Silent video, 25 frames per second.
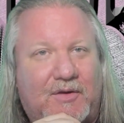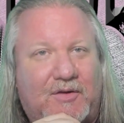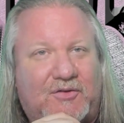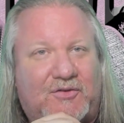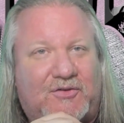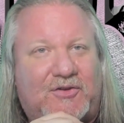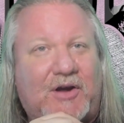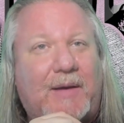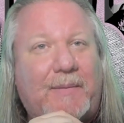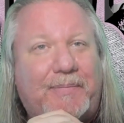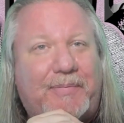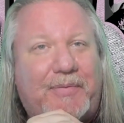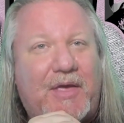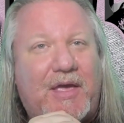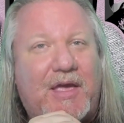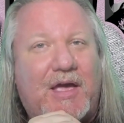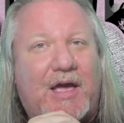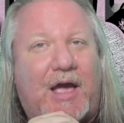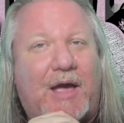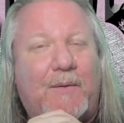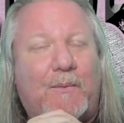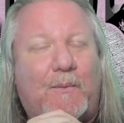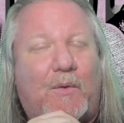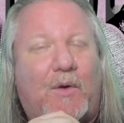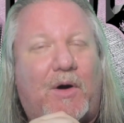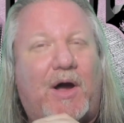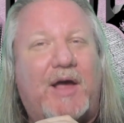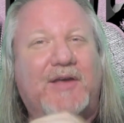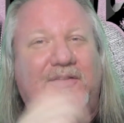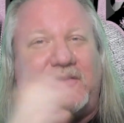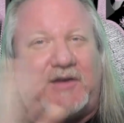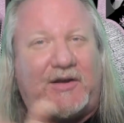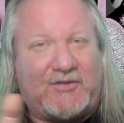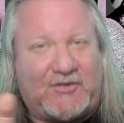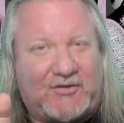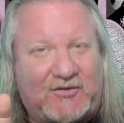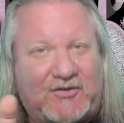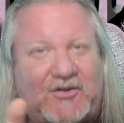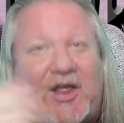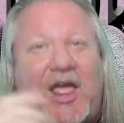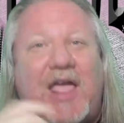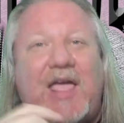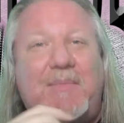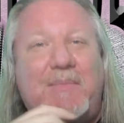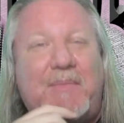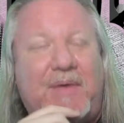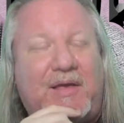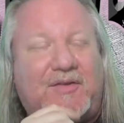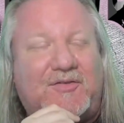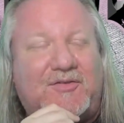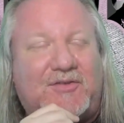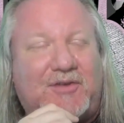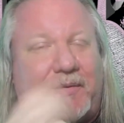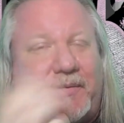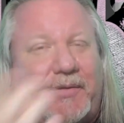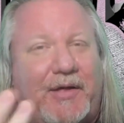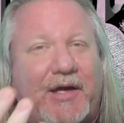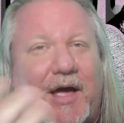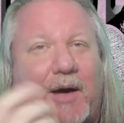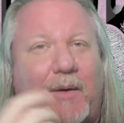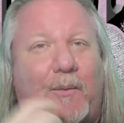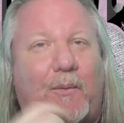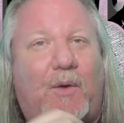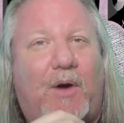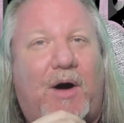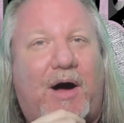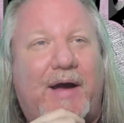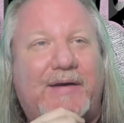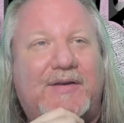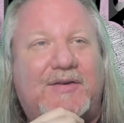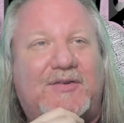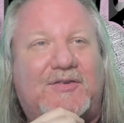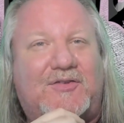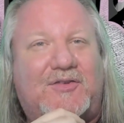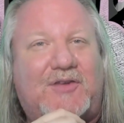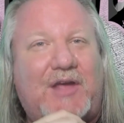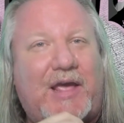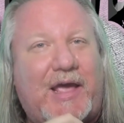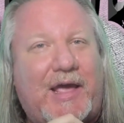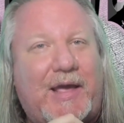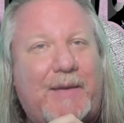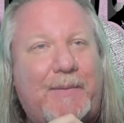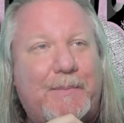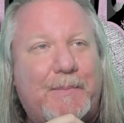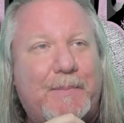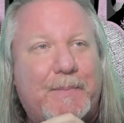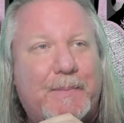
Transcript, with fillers: something I want, a statement, something I wanted to say.